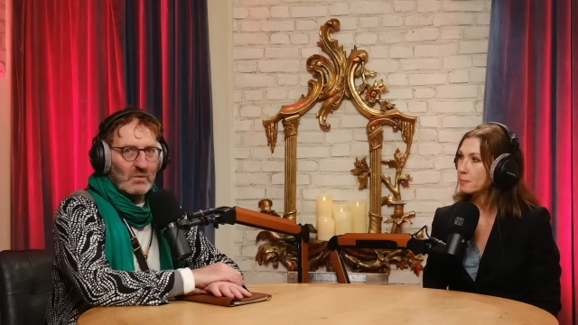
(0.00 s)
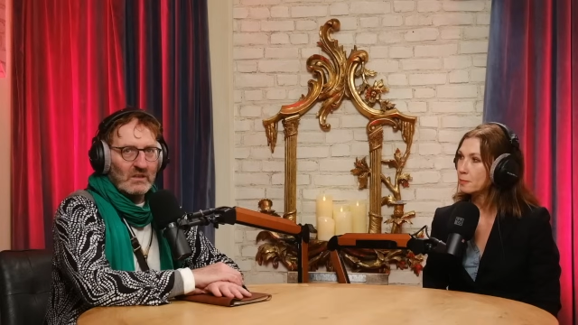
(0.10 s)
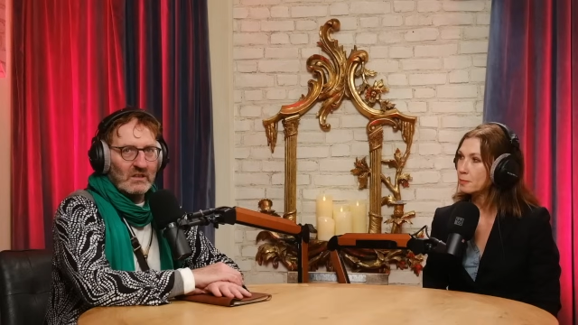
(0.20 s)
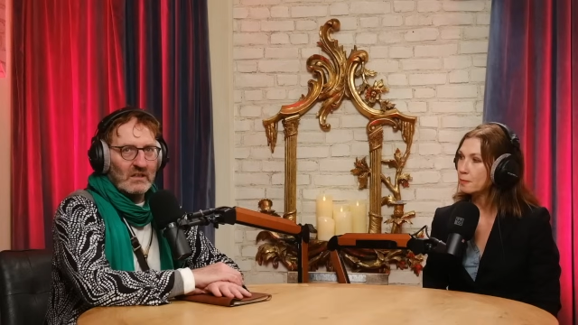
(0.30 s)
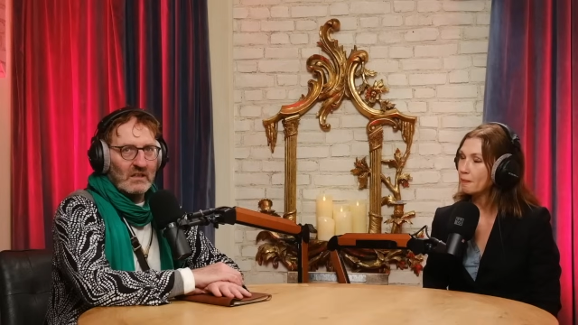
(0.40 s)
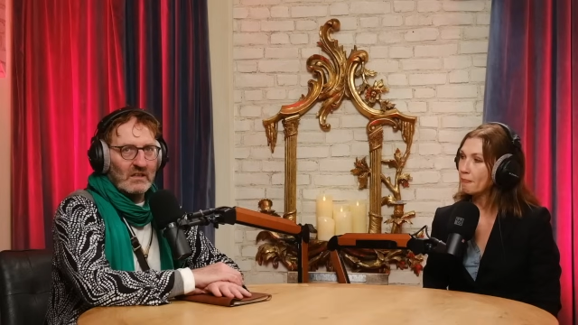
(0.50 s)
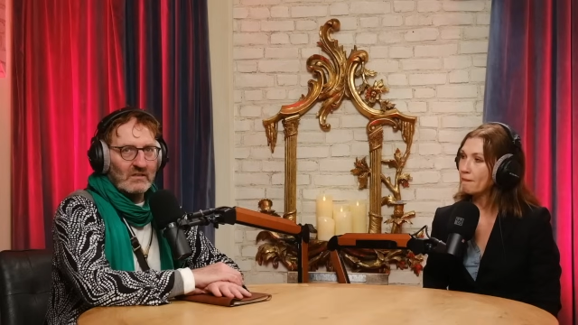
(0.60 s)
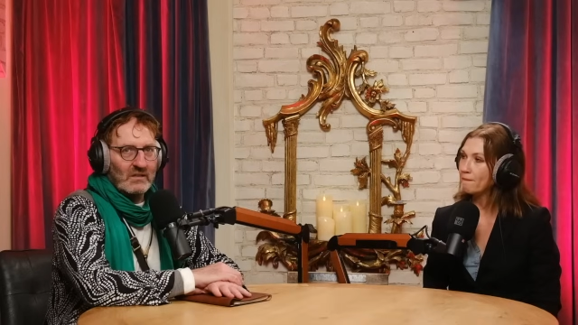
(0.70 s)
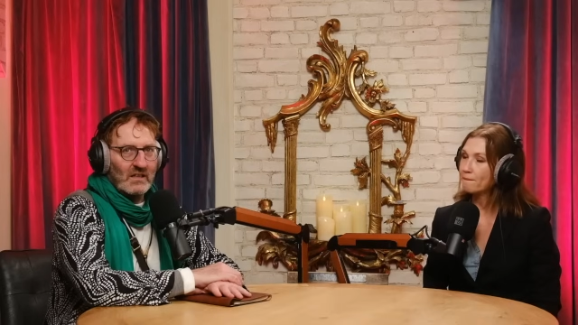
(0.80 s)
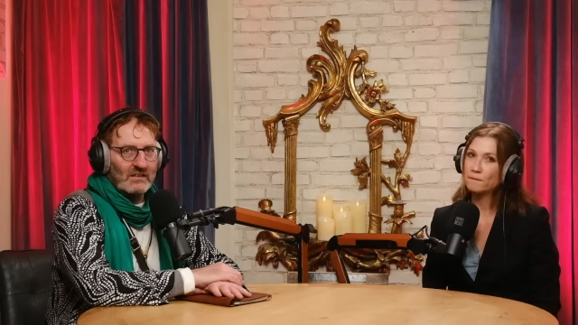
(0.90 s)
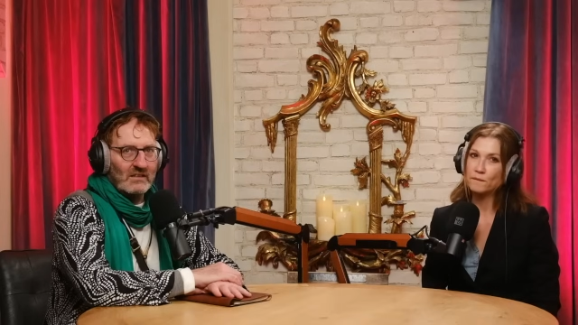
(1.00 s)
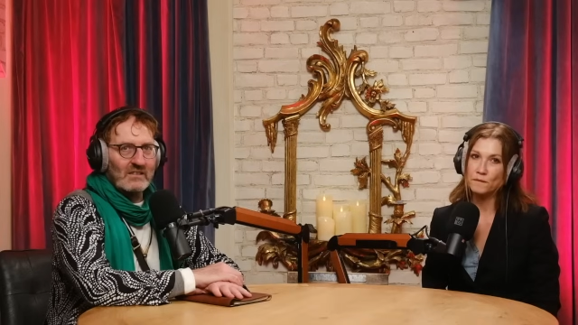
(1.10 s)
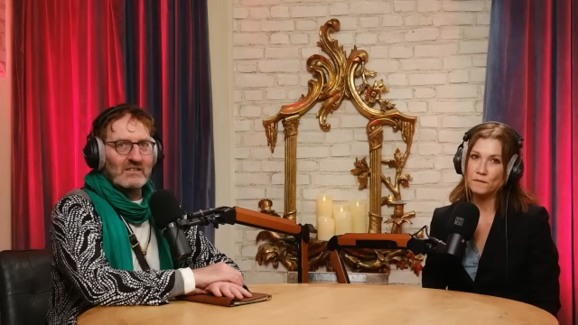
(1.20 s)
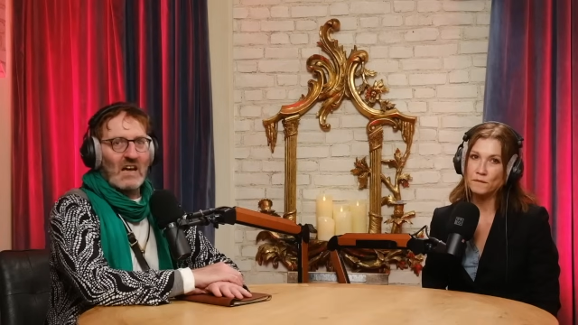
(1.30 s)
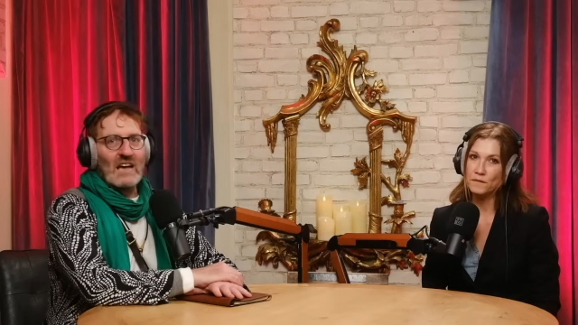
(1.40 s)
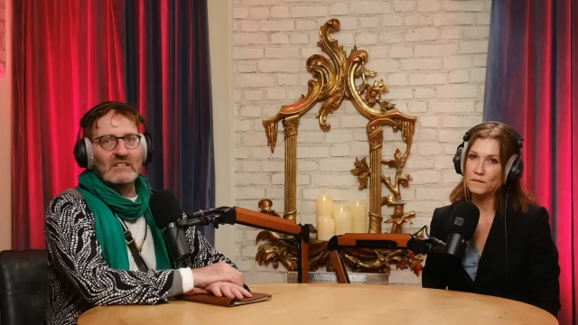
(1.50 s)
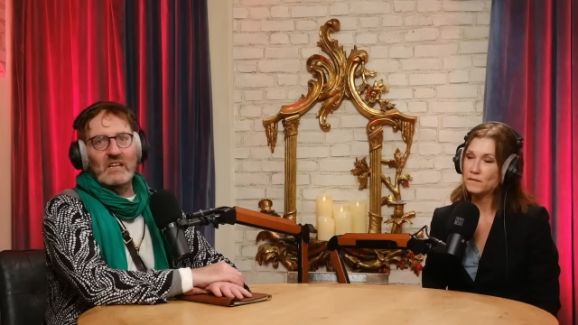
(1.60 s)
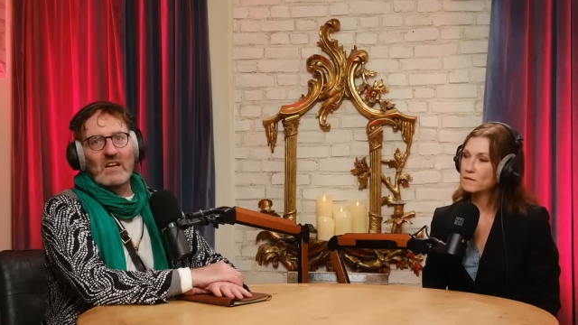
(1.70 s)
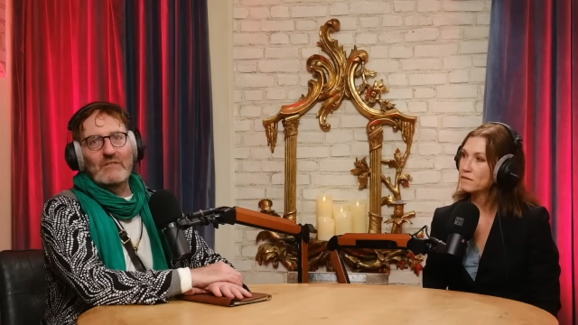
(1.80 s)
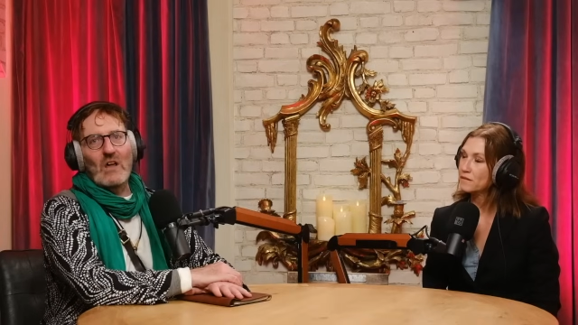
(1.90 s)
Speaker 1: between uh, Tyson,
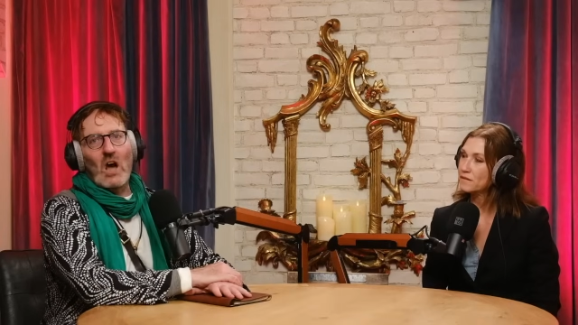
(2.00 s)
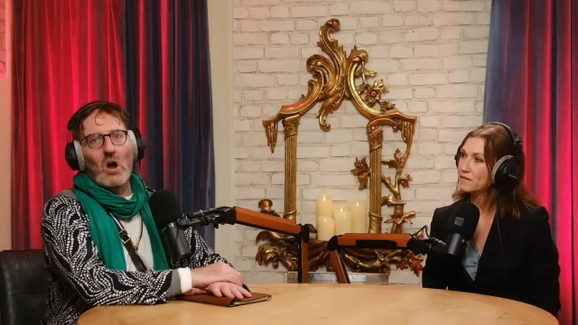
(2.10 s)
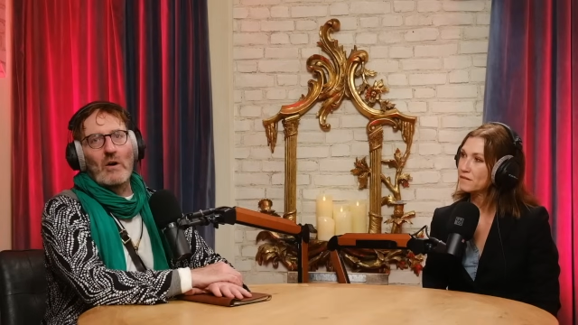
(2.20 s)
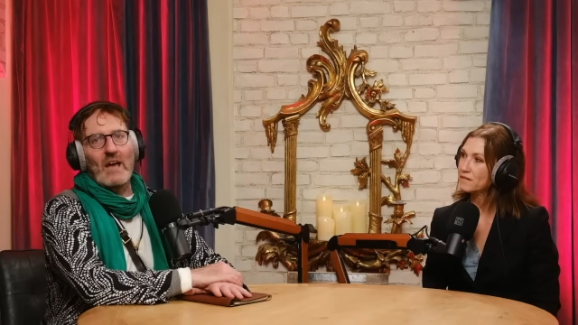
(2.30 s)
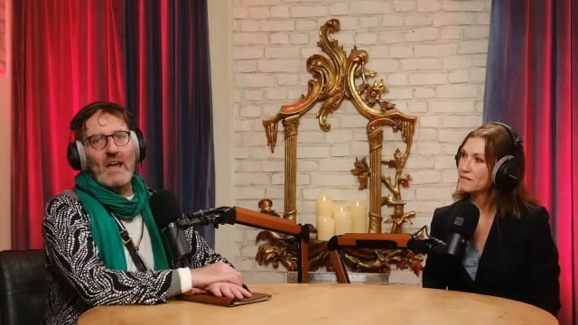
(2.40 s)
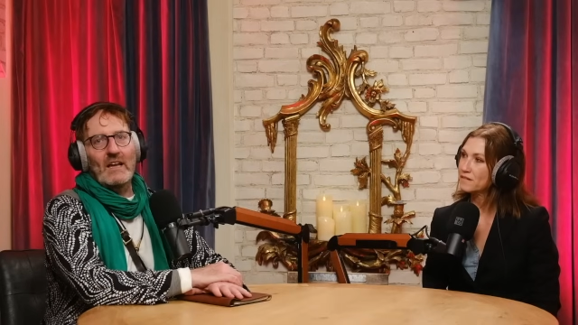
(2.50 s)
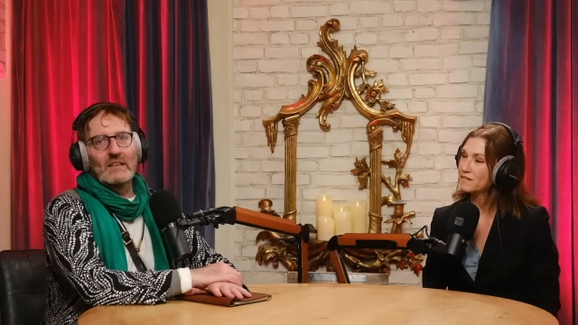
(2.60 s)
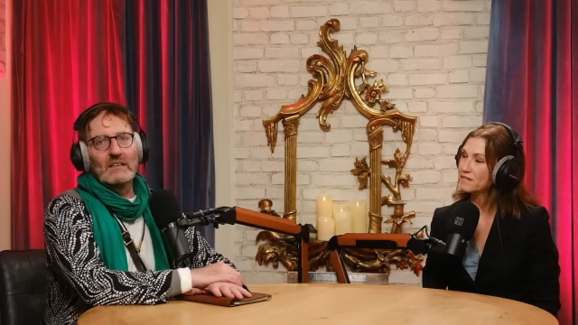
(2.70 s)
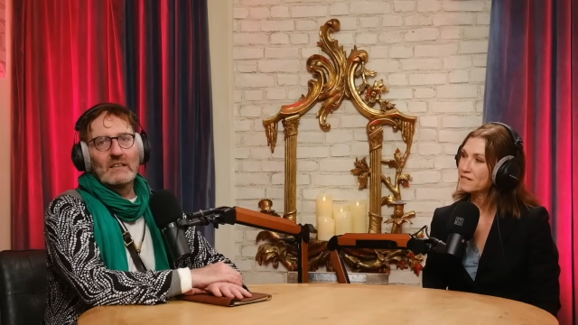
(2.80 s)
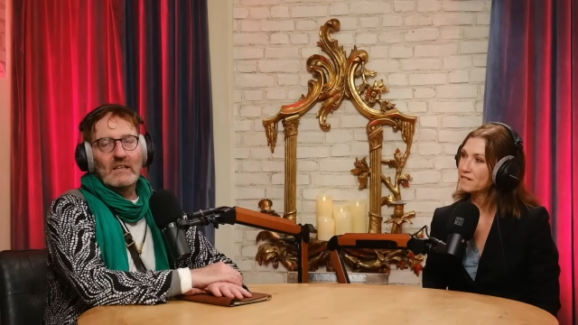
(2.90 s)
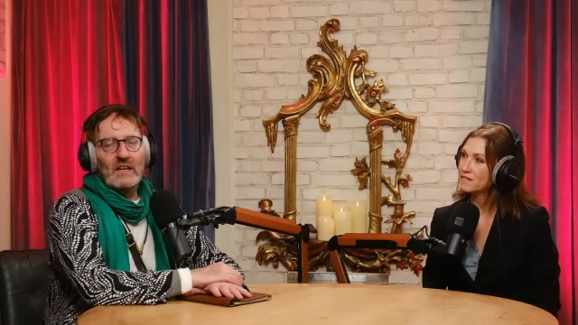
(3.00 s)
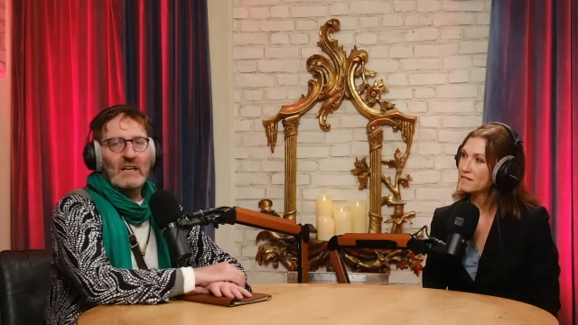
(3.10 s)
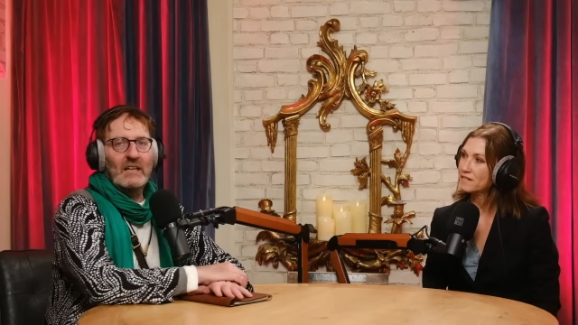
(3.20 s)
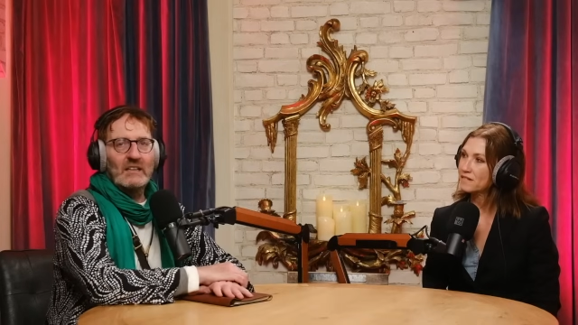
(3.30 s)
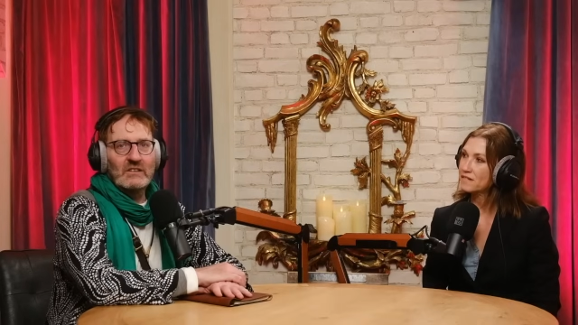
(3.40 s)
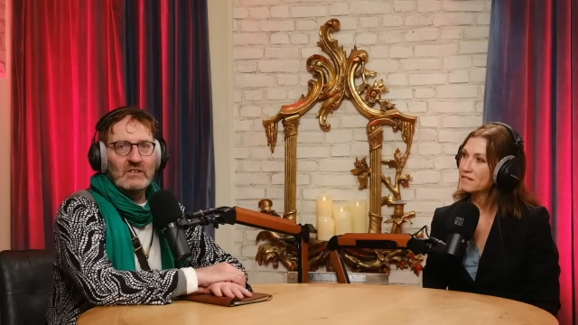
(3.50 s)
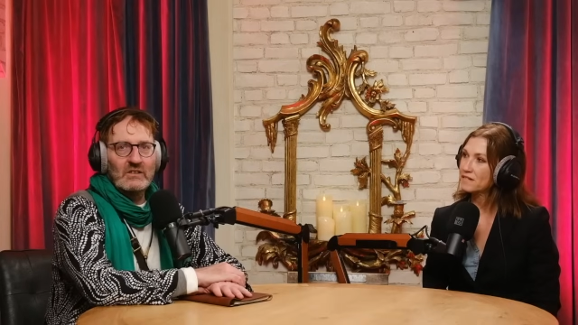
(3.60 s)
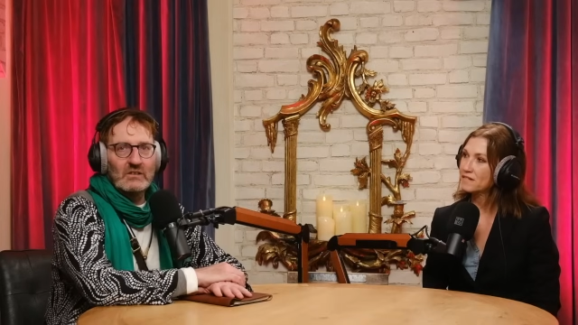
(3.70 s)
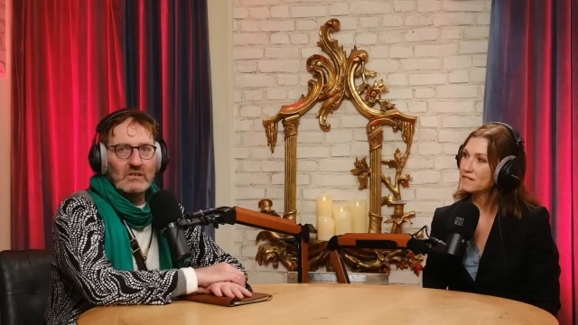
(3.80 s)
Tyson Fury, and